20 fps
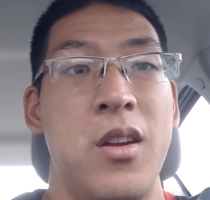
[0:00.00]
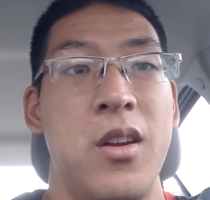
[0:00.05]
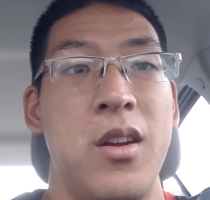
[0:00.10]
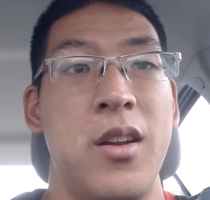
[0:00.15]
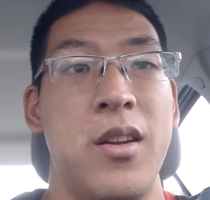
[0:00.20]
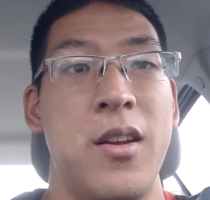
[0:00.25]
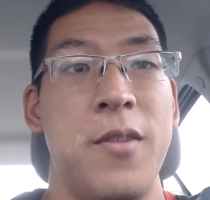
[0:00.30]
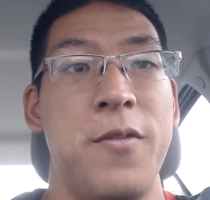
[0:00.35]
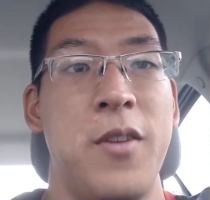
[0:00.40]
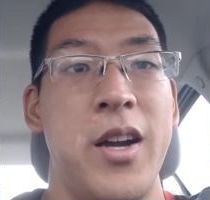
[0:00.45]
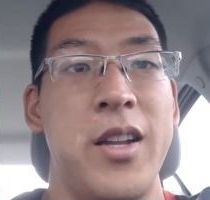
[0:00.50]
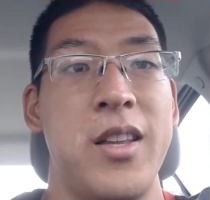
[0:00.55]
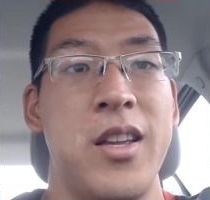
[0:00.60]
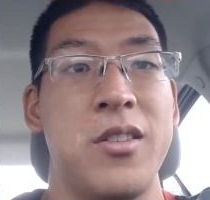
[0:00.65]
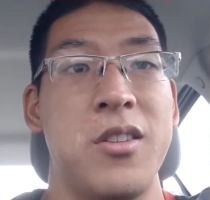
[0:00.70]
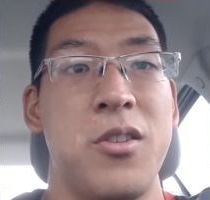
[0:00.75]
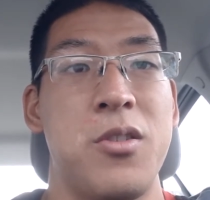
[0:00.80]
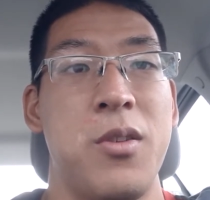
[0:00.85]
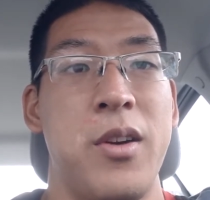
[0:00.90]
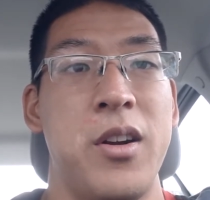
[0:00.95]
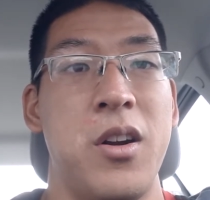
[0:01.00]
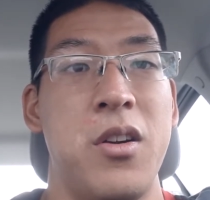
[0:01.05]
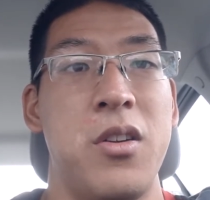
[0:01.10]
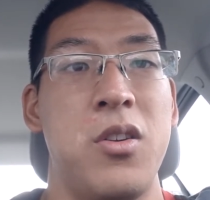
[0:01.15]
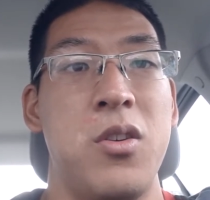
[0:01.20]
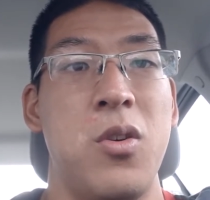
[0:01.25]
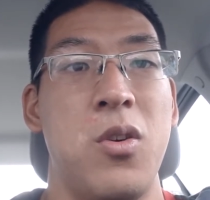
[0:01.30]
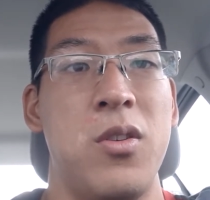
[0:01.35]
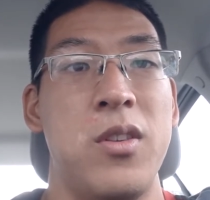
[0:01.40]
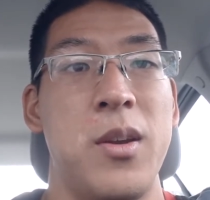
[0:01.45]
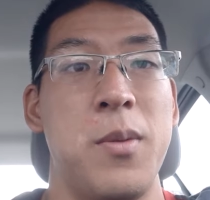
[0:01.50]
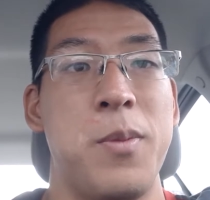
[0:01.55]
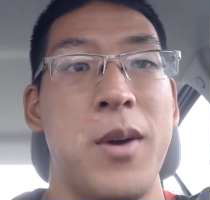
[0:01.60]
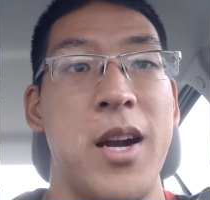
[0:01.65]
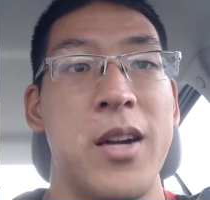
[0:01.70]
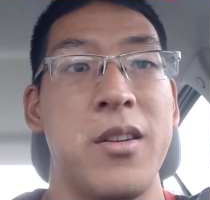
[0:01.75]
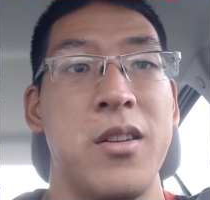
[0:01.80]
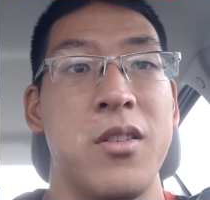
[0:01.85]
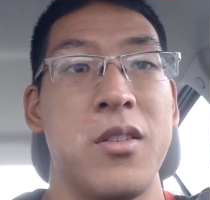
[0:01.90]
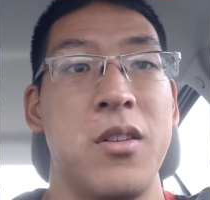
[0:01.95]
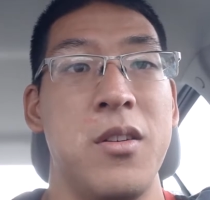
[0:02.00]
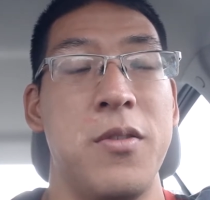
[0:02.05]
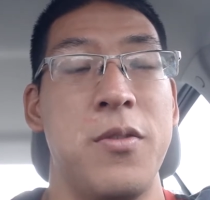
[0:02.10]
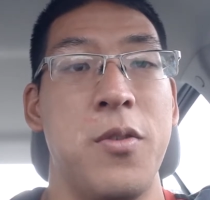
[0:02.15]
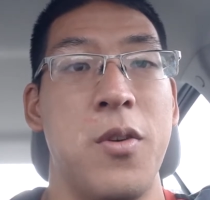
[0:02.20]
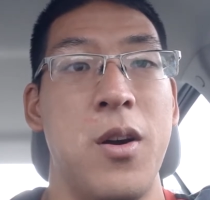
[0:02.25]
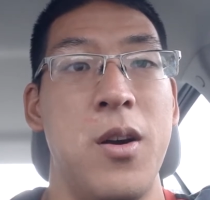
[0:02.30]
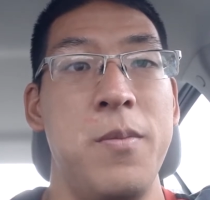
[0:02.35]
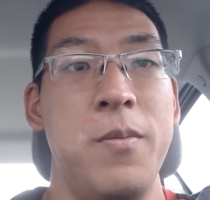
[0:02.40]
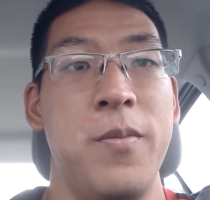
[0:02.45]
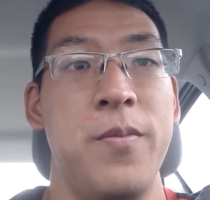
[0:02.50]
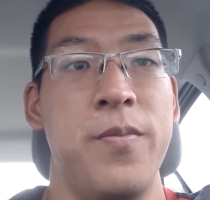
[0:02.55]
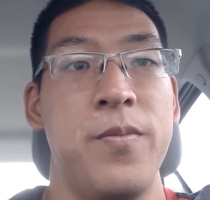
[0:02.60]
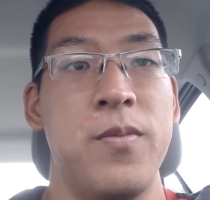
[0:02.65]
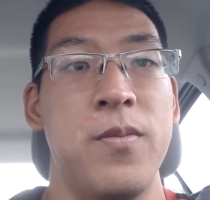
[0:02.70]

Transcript: And I find that the trainers who only practice good form,